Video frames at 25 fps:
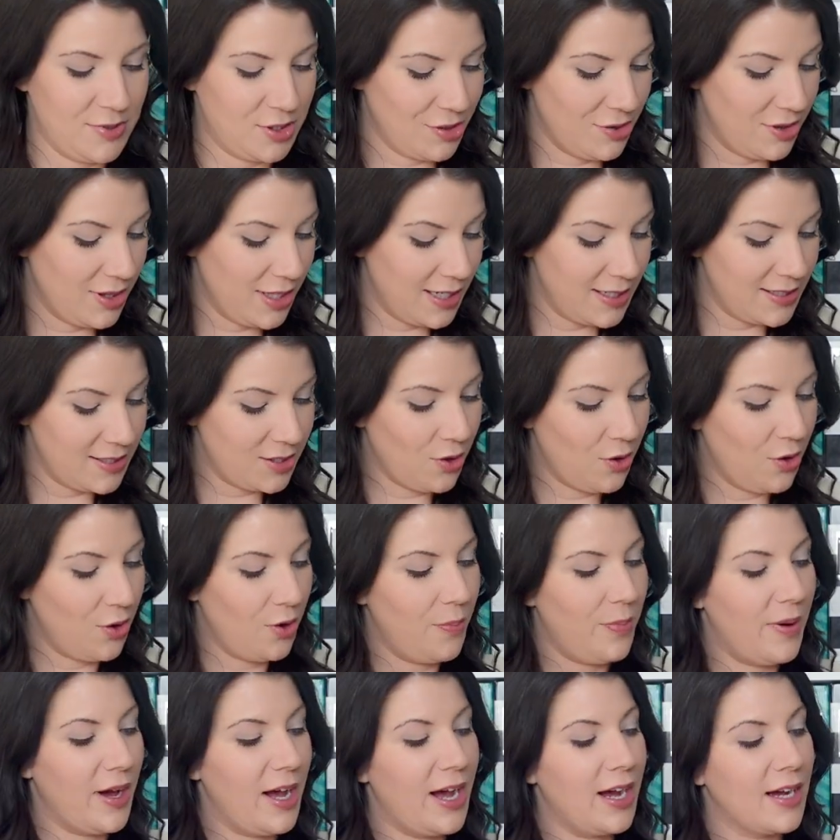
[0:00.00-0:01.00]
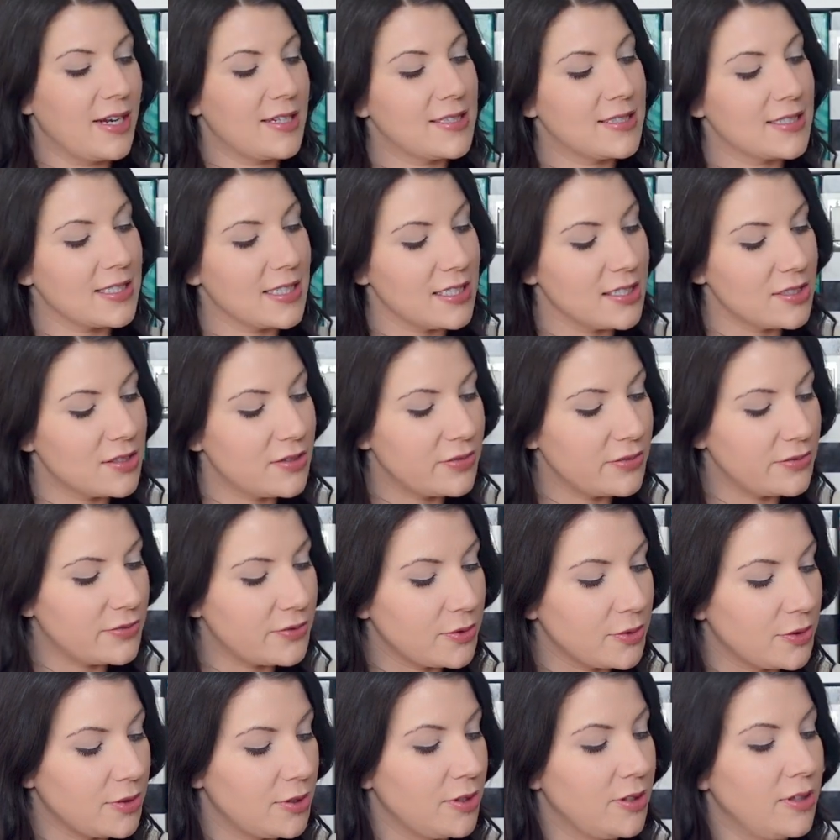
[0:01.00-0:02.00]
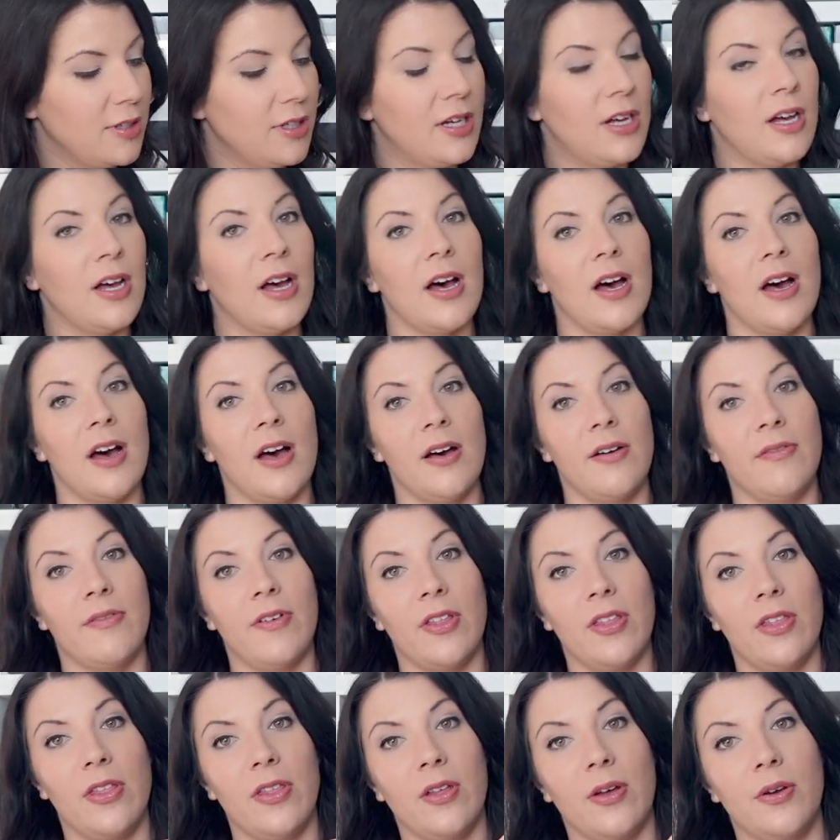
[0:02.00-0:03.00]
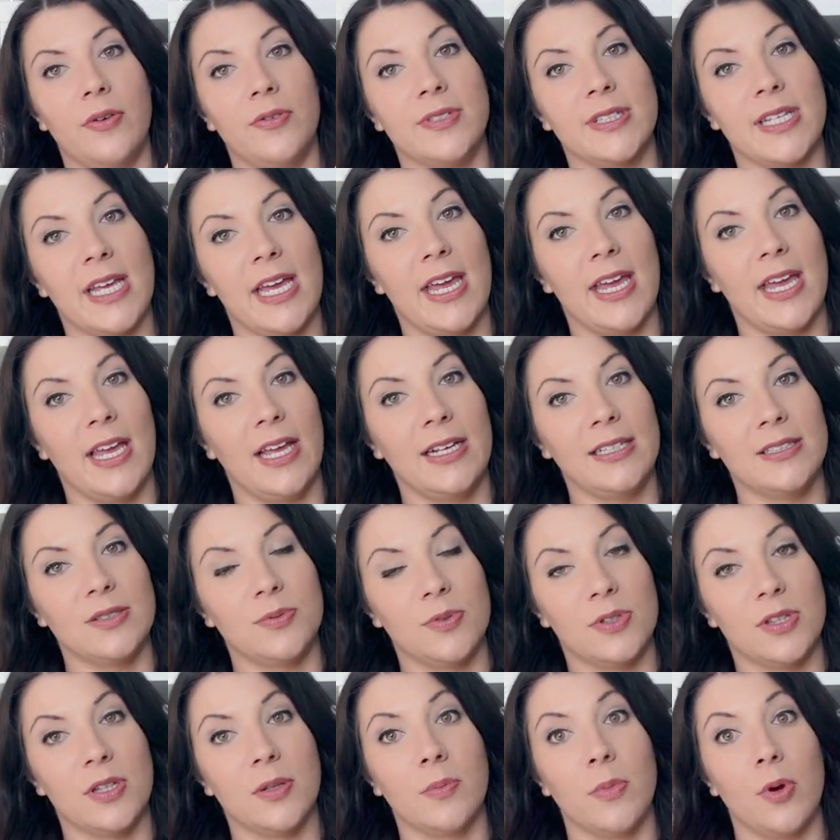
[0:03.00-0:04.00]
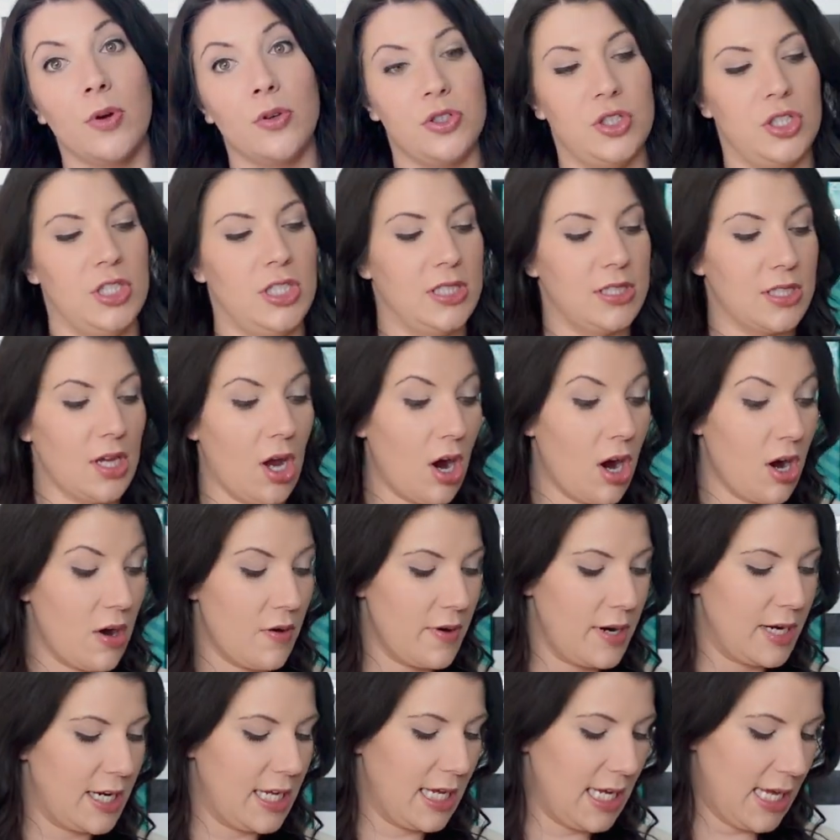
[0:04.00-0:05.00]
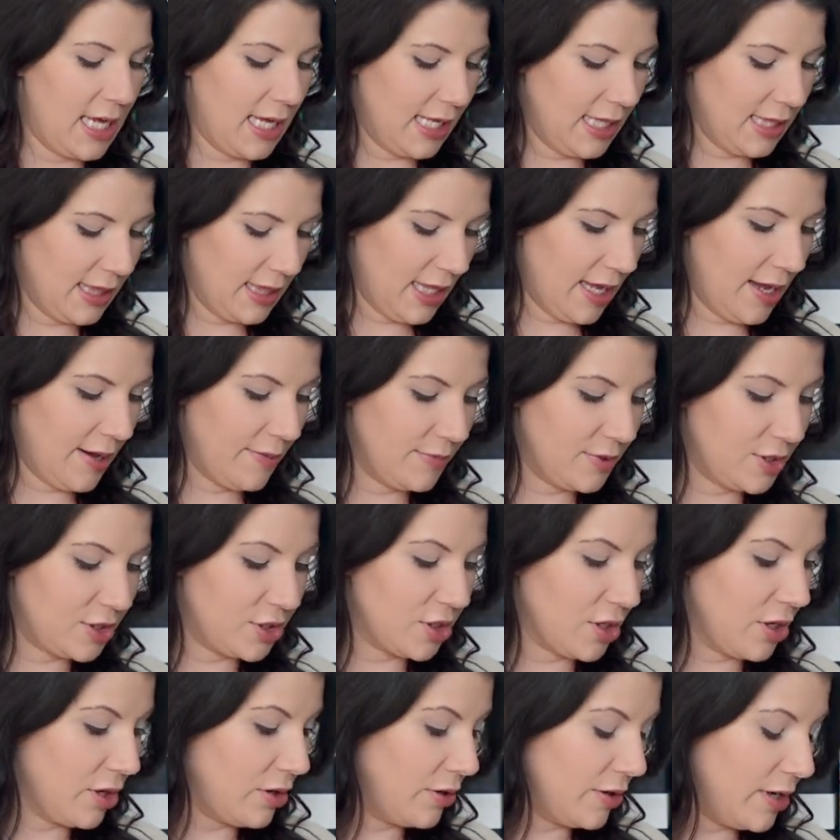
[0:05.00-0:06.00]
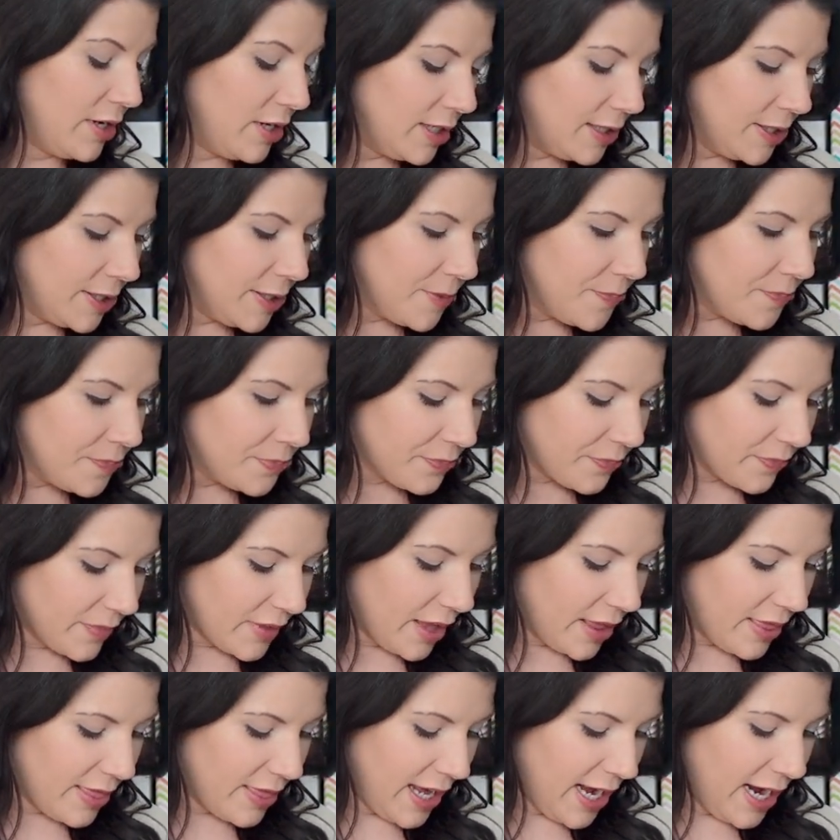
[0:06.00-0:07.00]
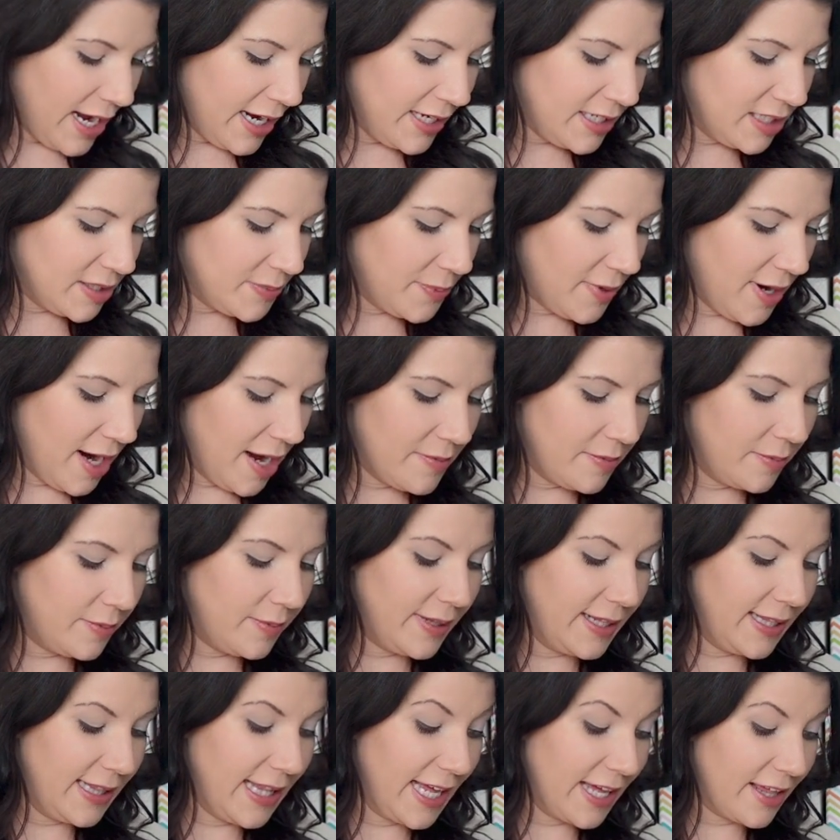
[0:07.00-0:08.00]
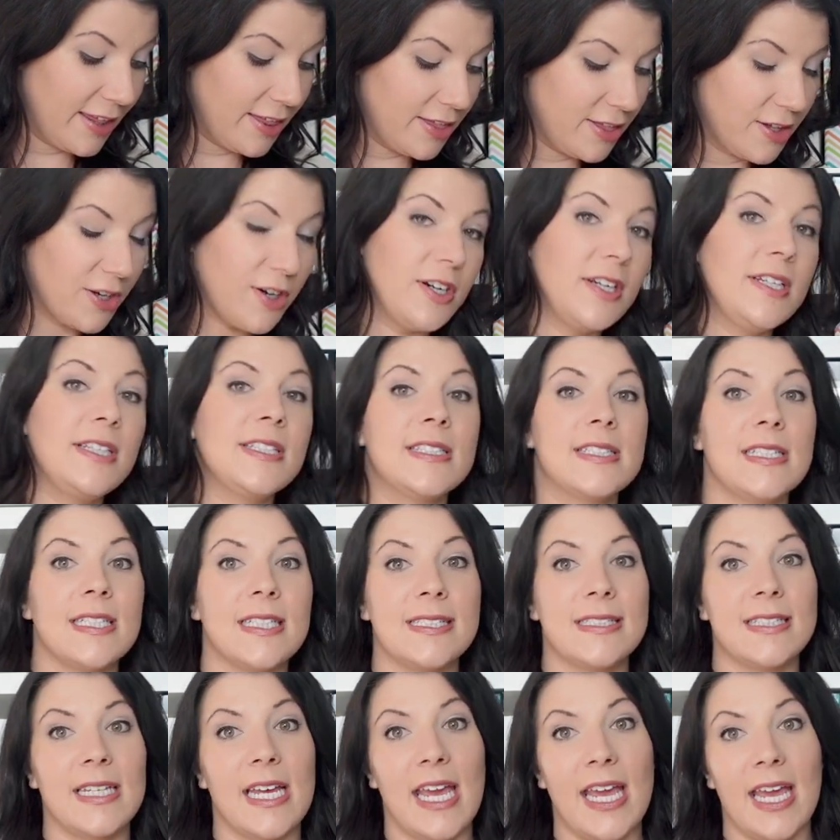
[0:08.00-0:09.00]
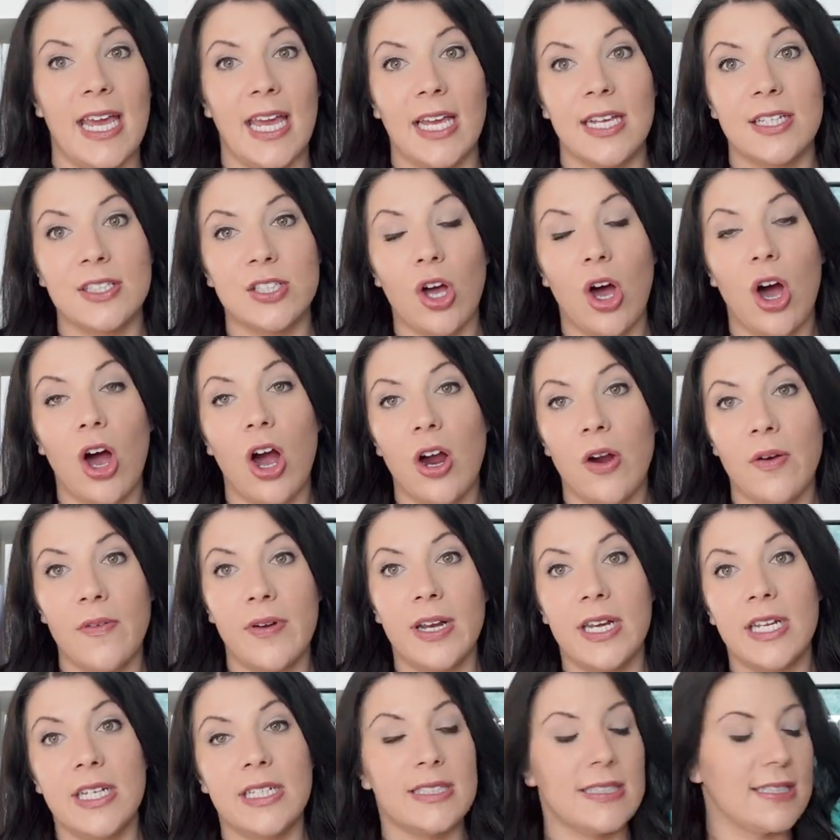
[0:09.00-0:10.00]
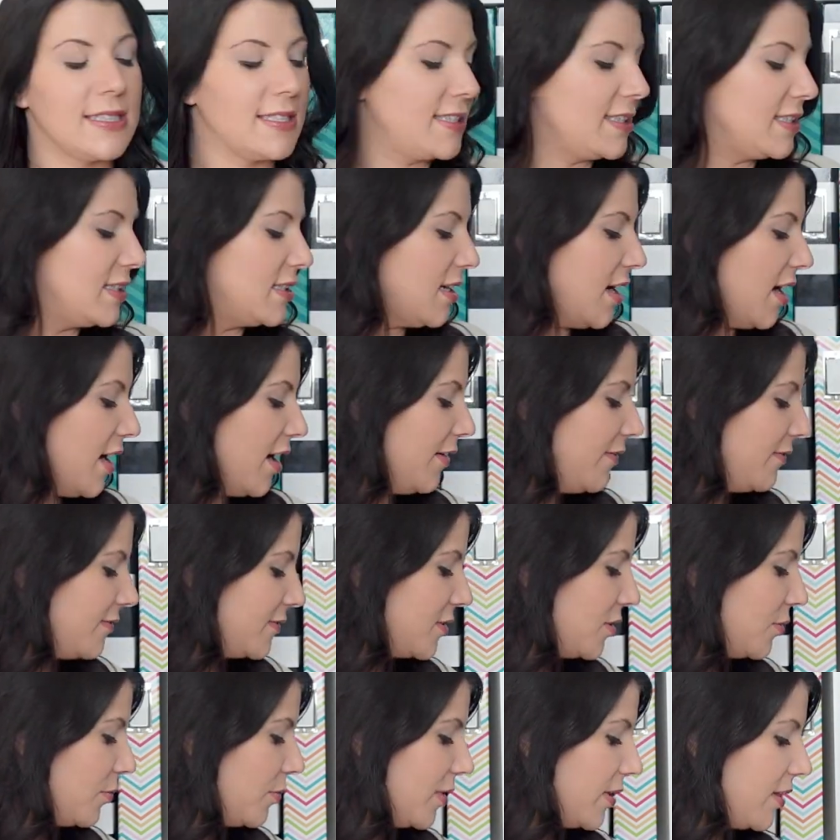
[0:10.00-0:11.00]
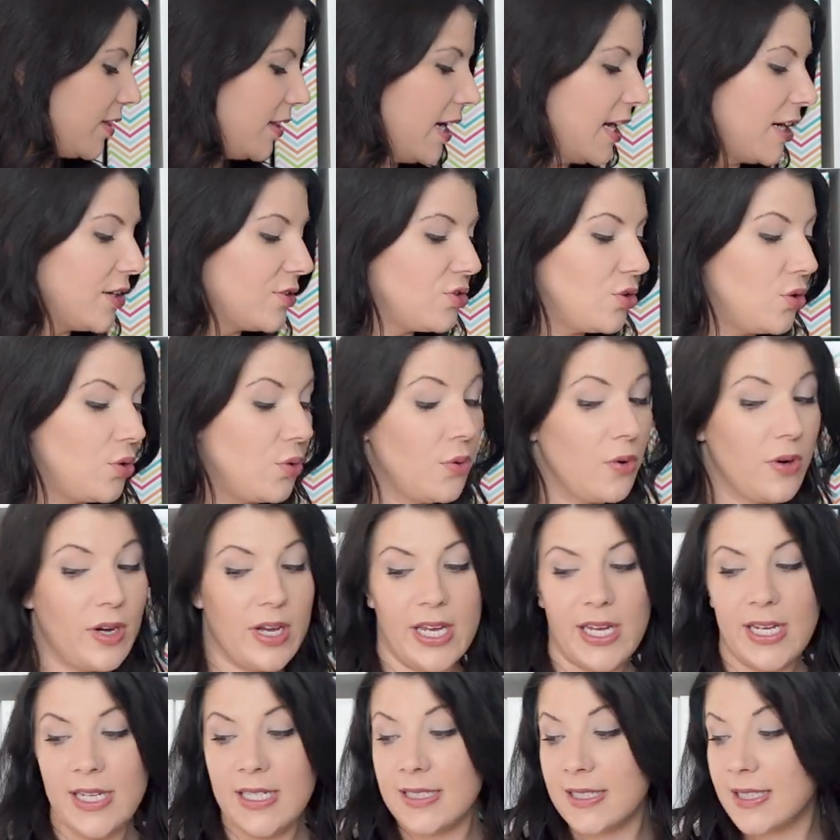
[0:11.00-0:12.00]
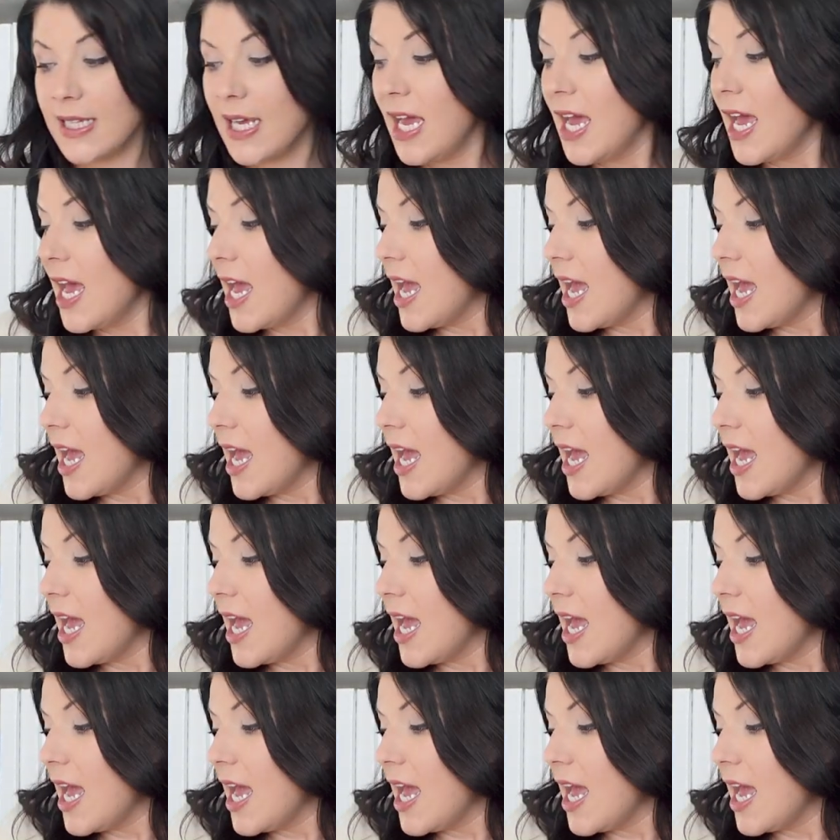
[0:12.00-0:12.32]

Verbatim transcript: So this whole box is full of those eggs with the mochis already in them. So that is probably like 36 eggs already stuffed with like toys.